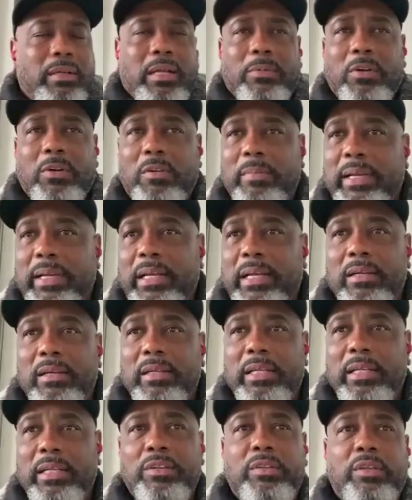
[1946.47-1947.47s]
Come on, man.
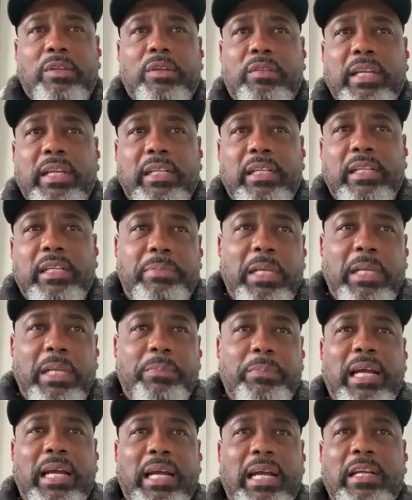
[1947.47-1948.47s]
Do you, you think them
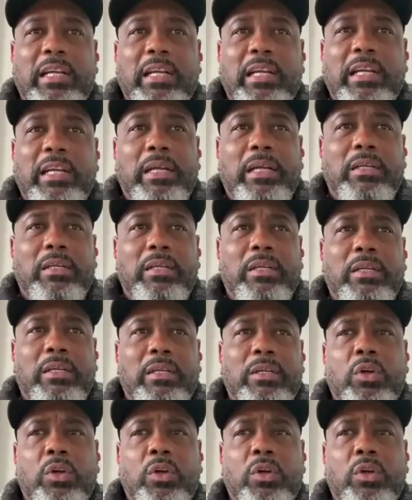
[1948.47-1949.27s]
people got there about